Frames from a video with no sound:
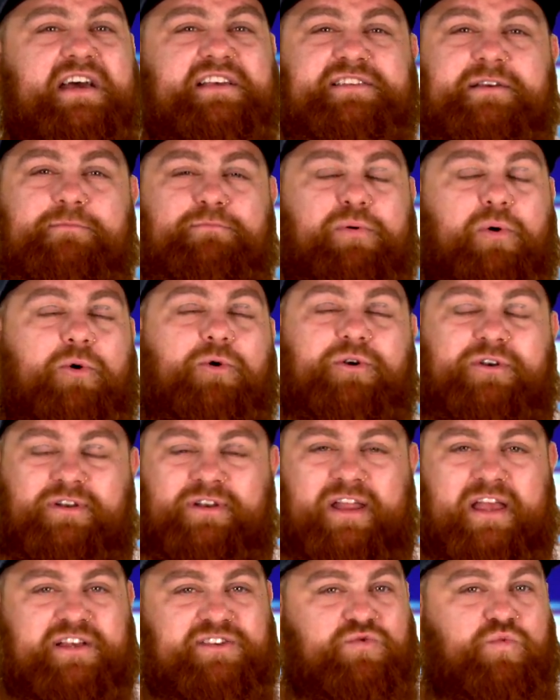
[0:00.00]
as
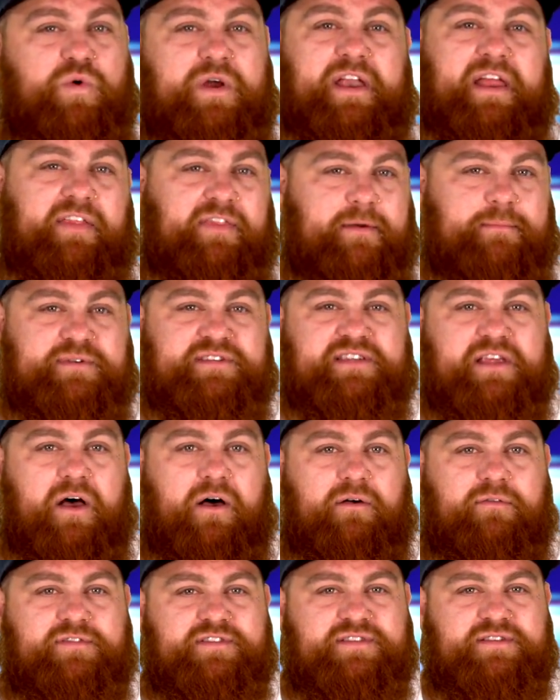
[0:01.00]
important as winning
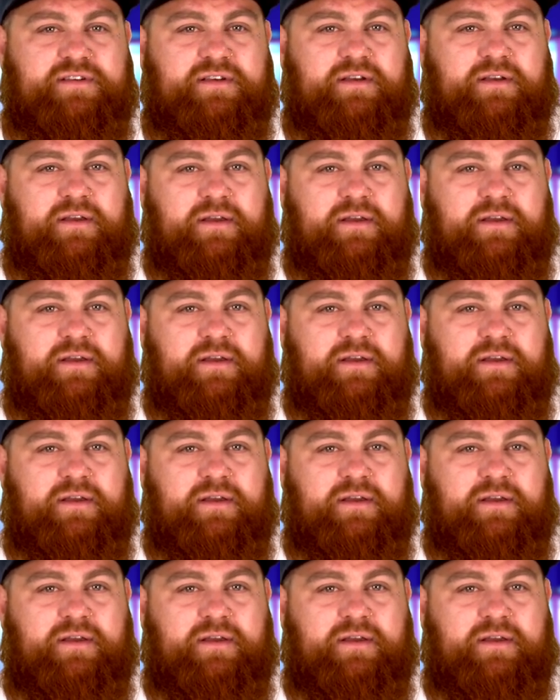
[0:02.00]
themselves.